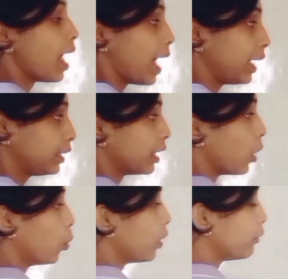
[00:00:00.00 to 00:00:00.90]
And
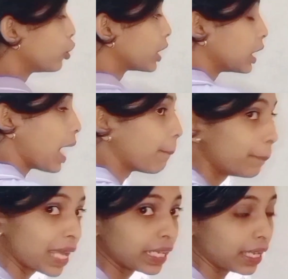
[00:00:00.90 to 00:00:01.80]
now if you
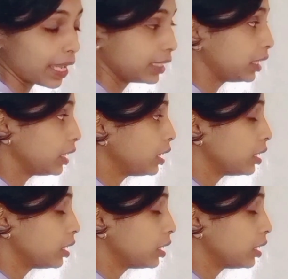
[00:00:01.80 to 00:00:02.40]
apply any